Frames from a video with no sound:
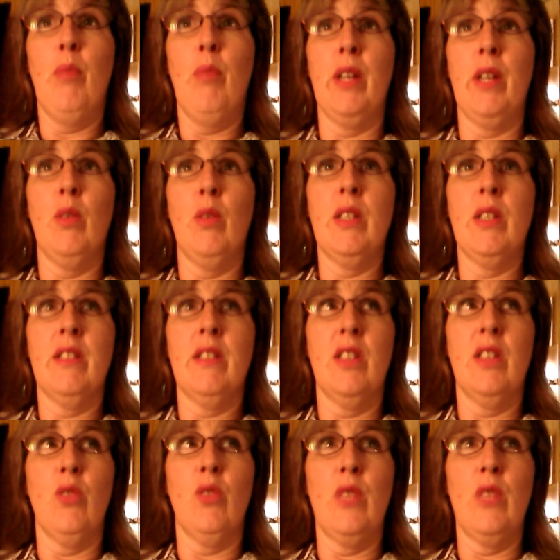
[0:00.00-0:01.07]
But it wasn't
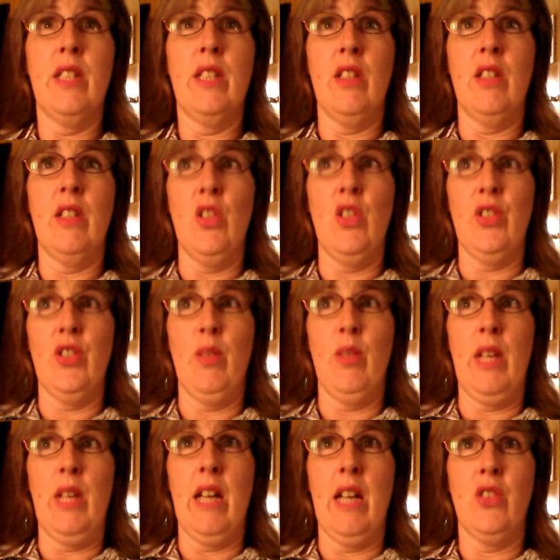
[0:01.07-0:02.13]
until recent years that
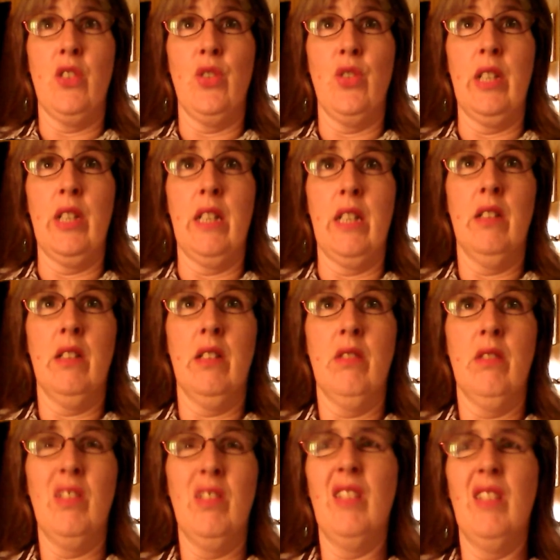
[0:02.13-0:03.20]
we actually,
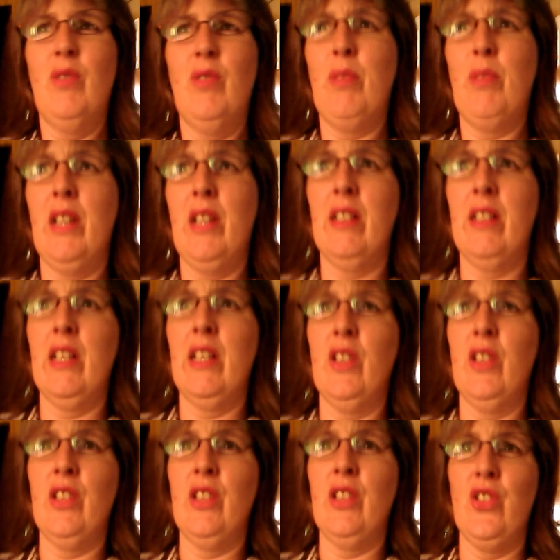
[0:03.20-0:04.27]
well, we've probably had an
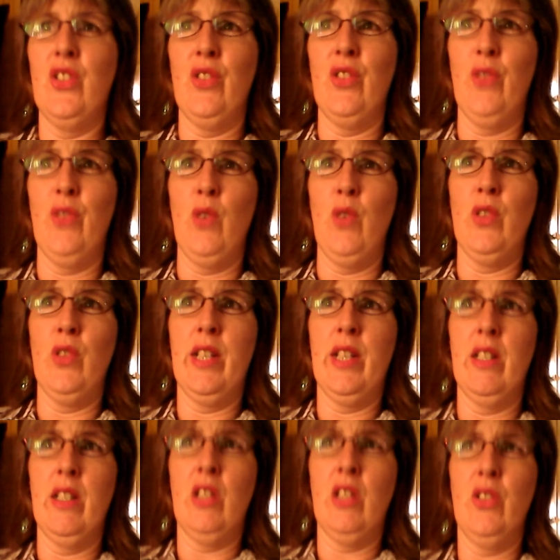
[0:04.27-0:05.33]
air conditioner for over
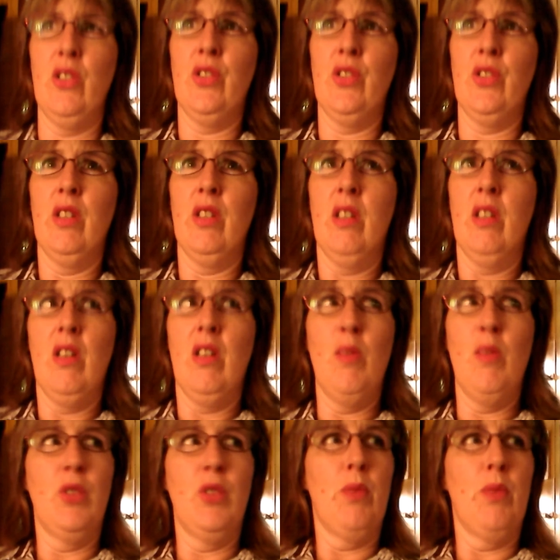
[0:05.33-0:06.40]
10 years.
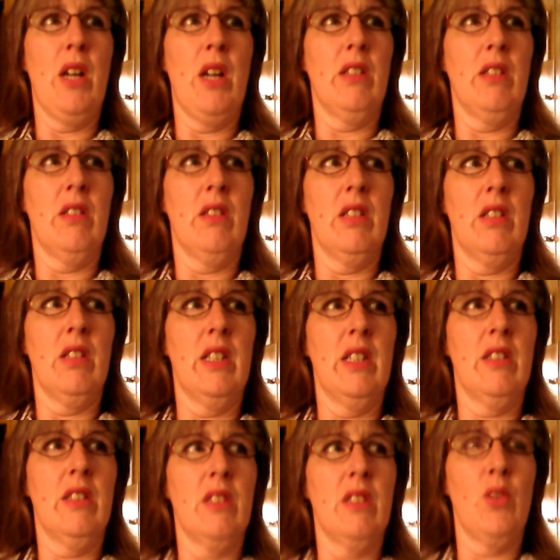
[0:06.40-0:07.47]
Almost practically
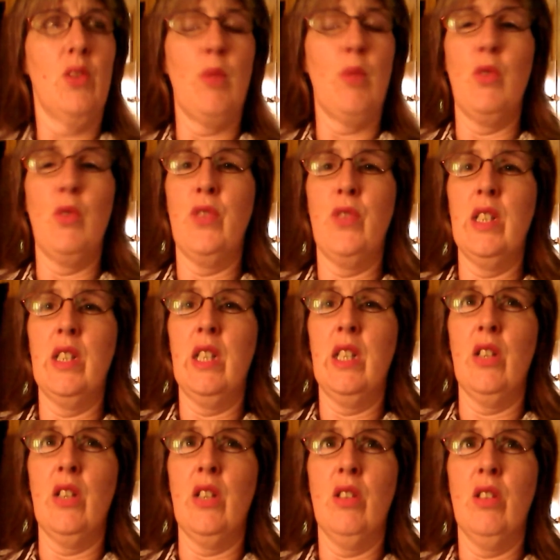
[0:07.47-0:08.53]
since we moved in
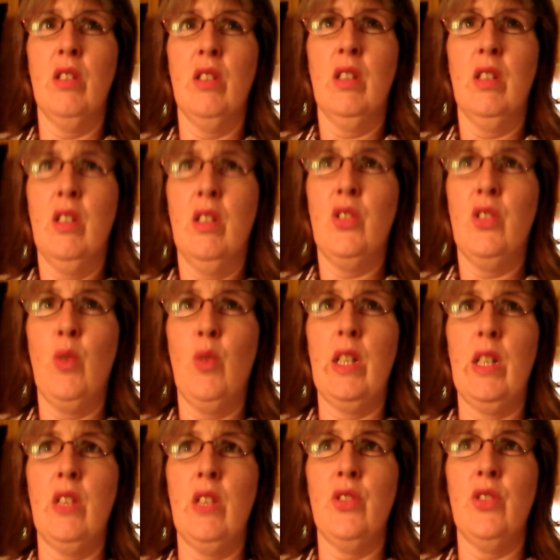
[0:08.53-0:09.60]
here
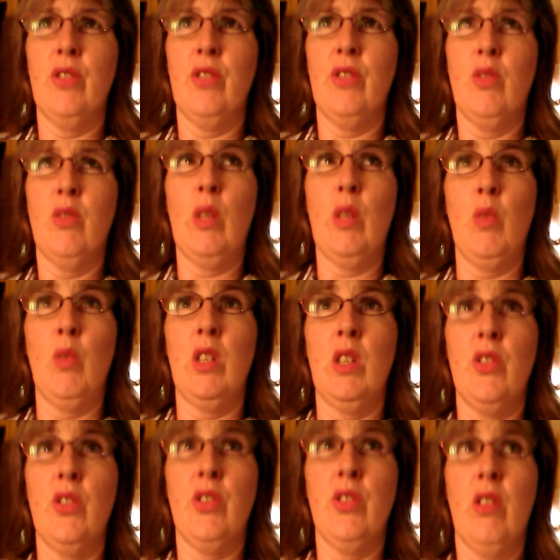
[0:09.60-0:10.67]

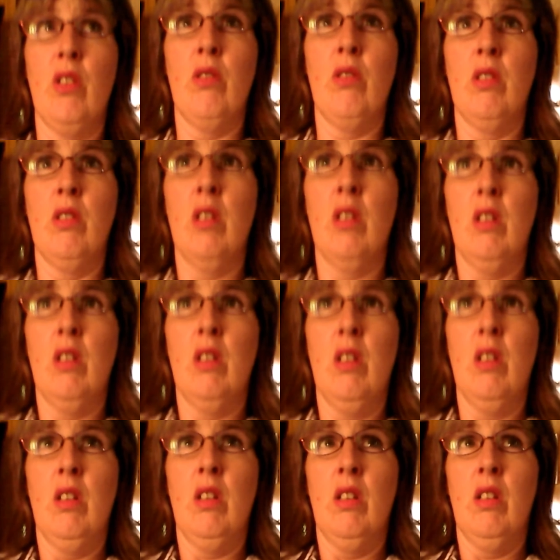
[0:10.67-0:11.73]
21 years ago,
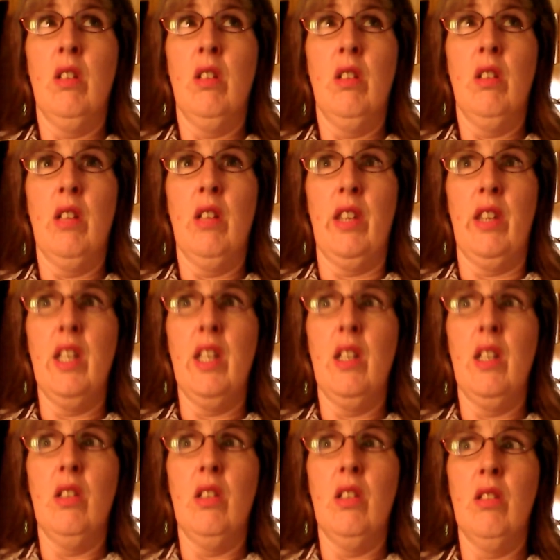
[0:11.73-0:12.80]
I
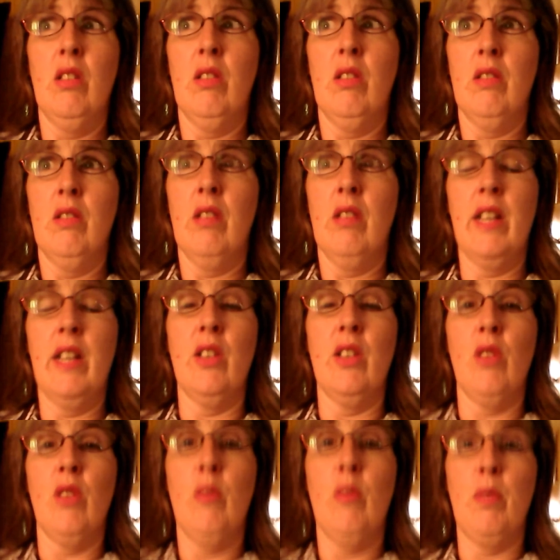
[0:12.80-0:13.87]
think. I don't
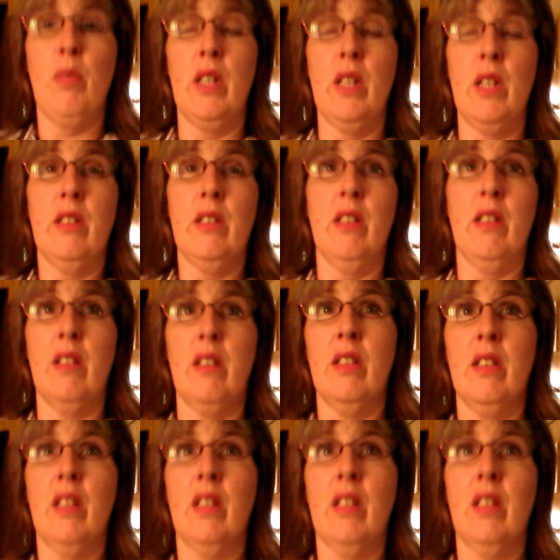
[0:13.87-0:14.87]
know, but I